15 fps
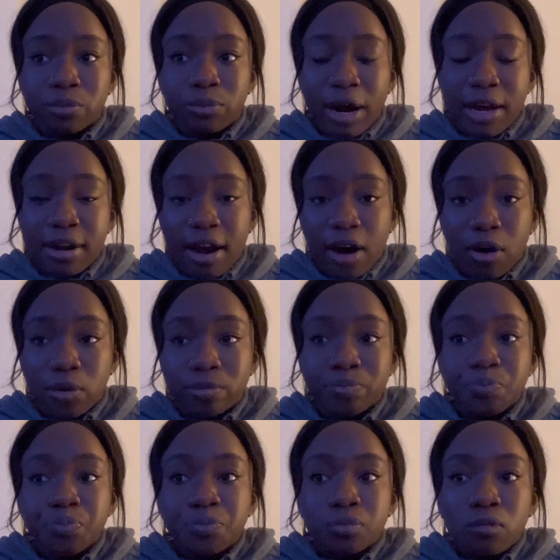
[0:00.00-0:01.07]
right now
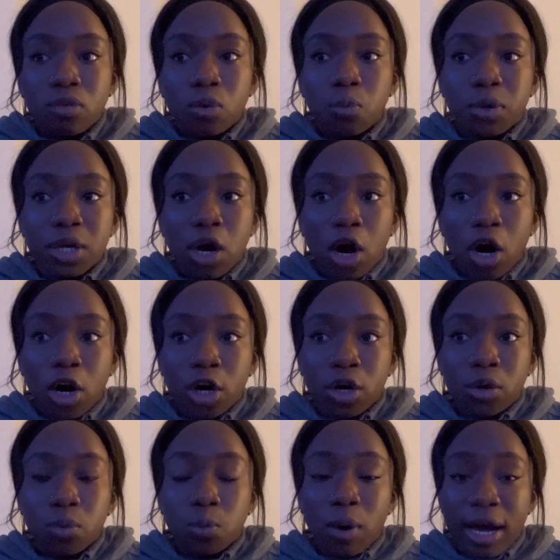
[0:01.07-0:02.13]
we
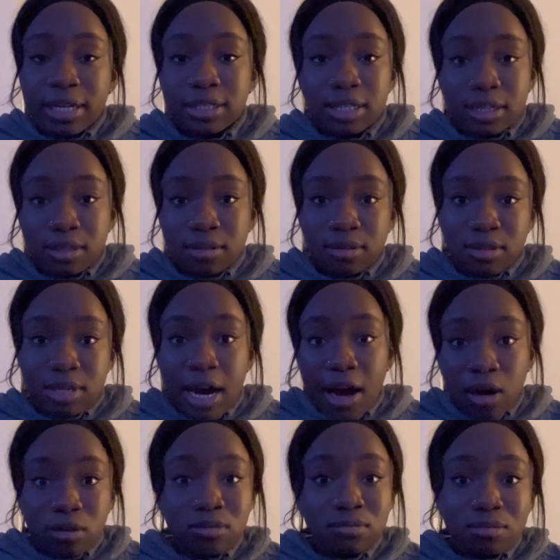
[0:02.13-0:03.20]
are winding
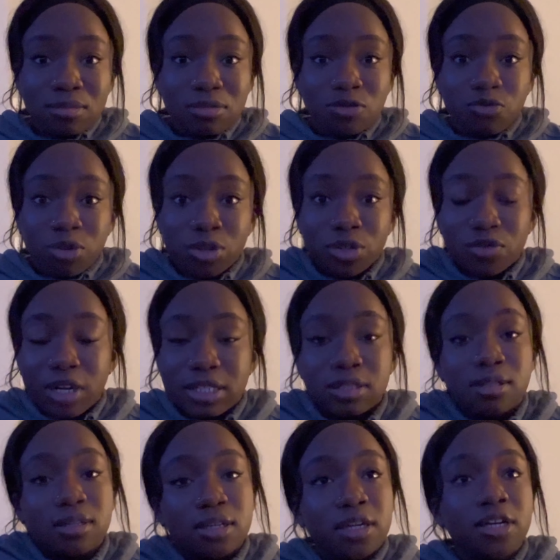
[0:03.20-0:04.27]
down for the
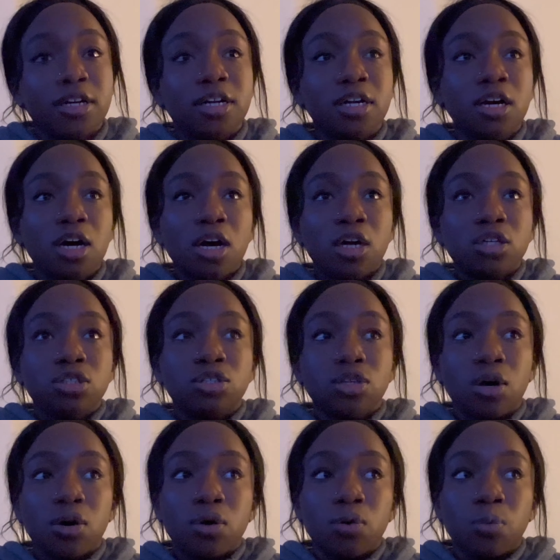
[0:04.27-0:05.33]
rest of the year
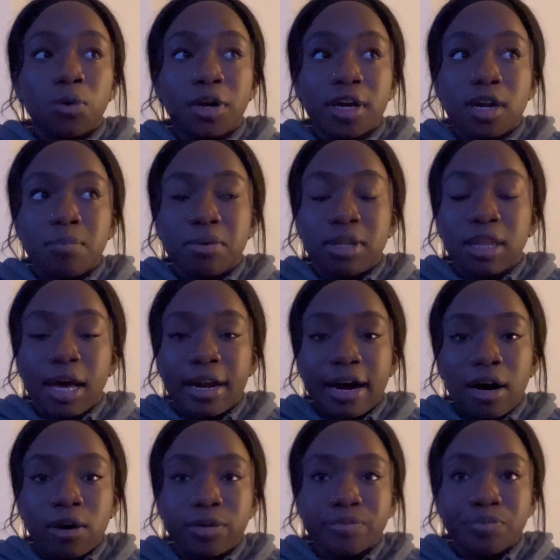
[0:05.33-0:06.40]
so we're gonna be let
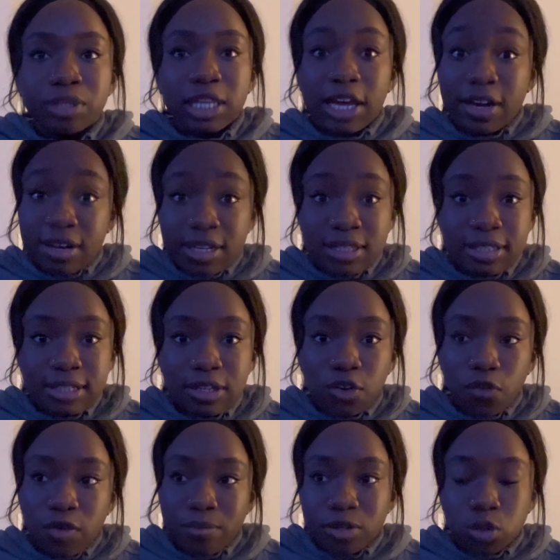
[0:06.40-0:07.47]
out latest
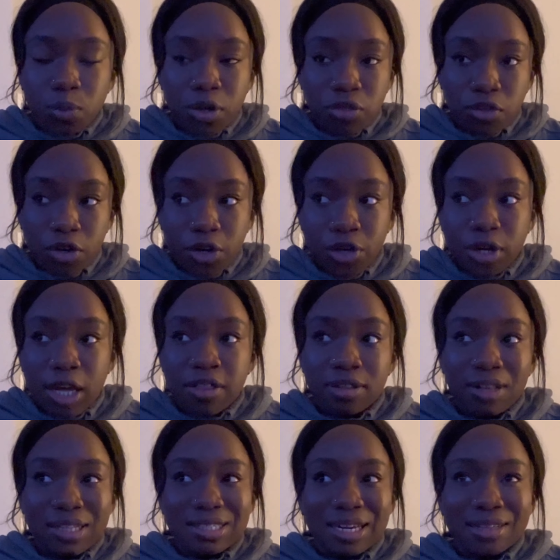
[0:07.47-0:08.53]
november 23rd i
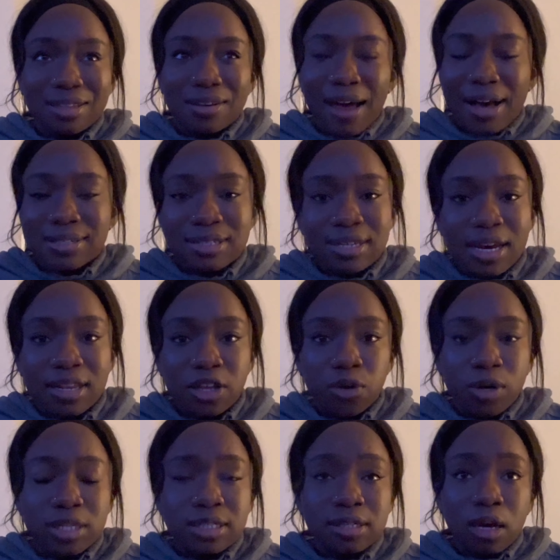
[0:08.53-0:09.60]
think that's like the last day that
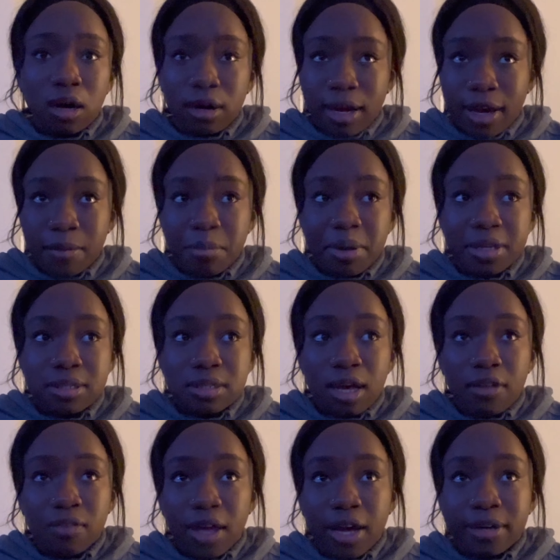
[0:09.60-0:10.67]
you can stay on campus
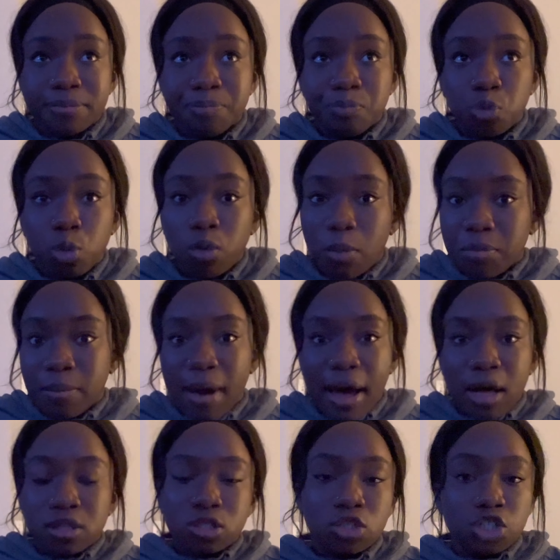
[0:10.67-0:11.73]
and then we won't be
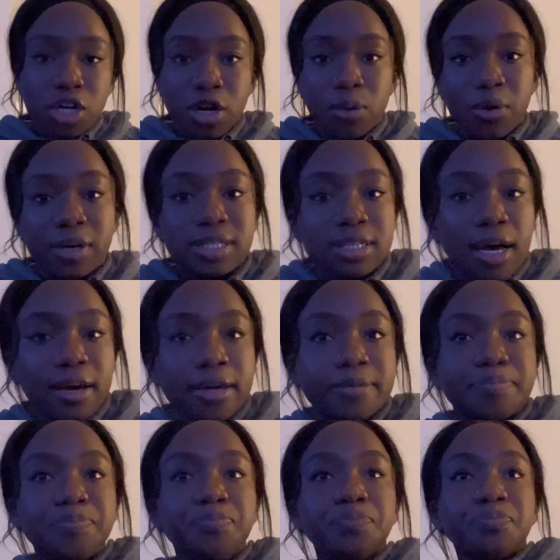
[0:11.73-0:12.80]
back until january 2nd
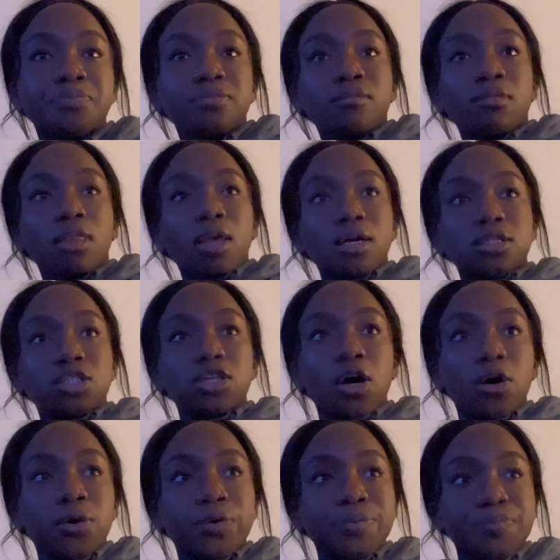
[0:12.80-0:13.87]

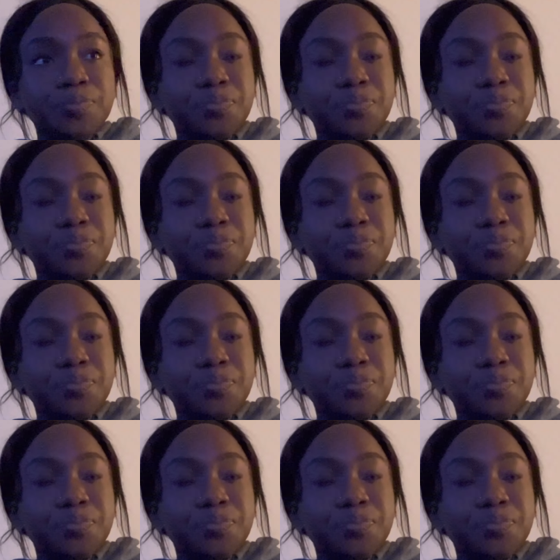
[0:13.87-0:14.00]
so